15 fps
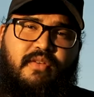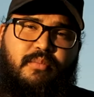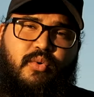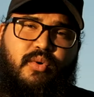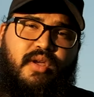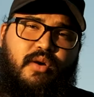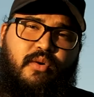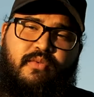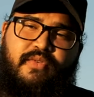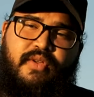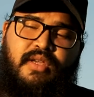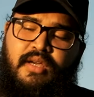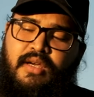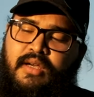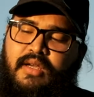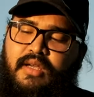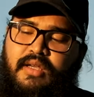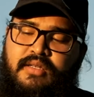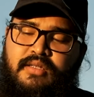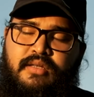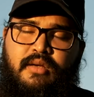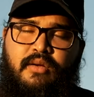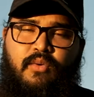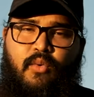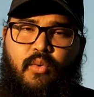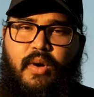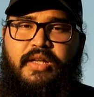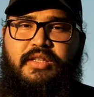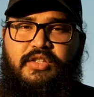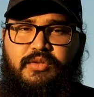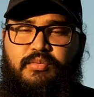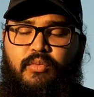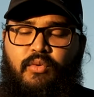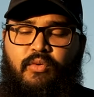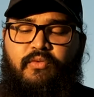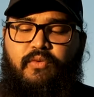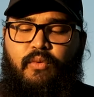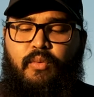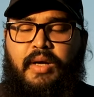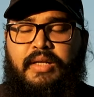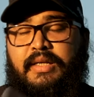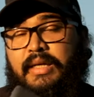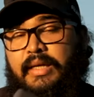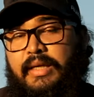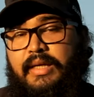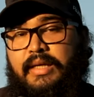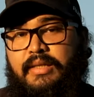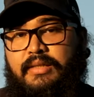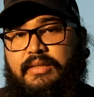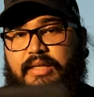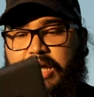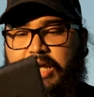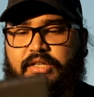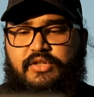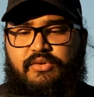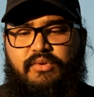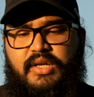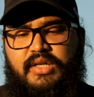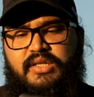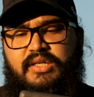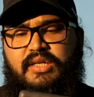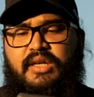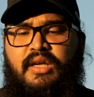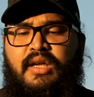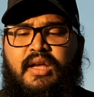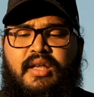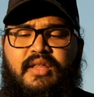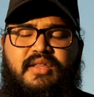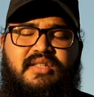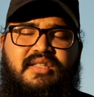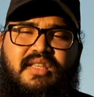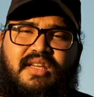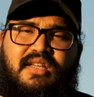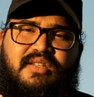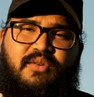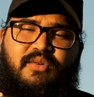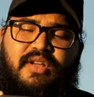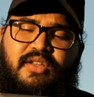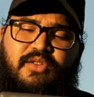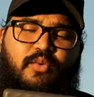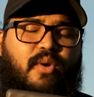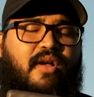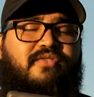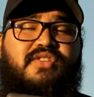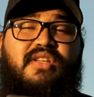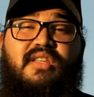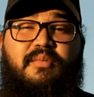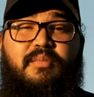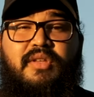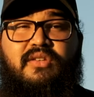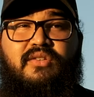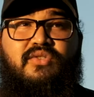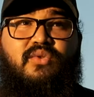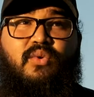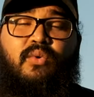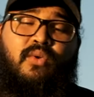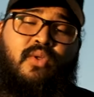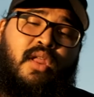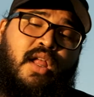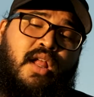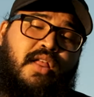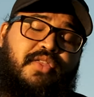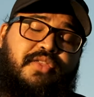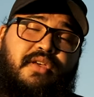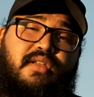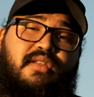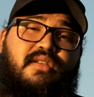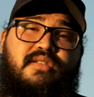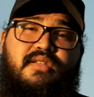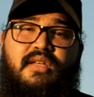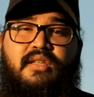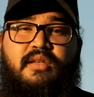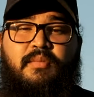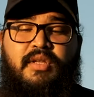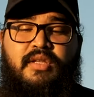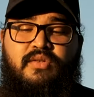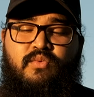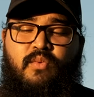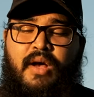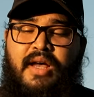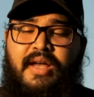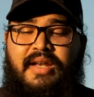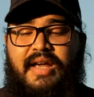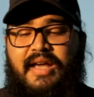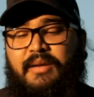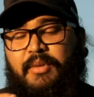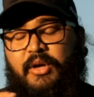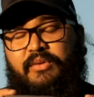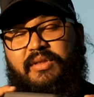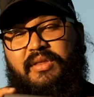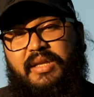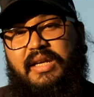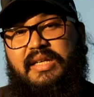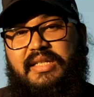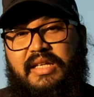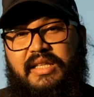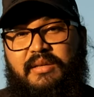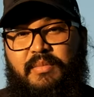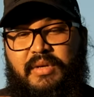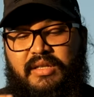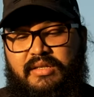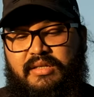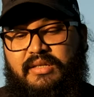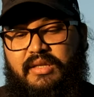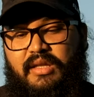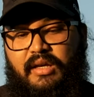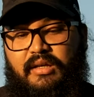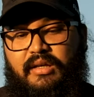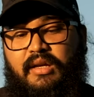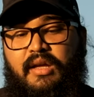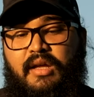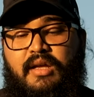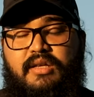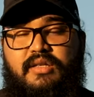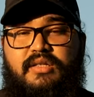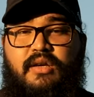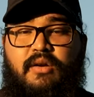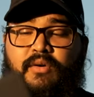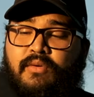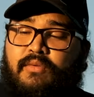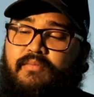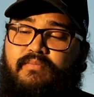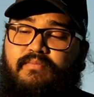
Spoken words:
boy over here is quite small for what he is. As you can see, this thing is only 12 centimeters tall, 13 centimeters wide, and about 3 centimeters thick. So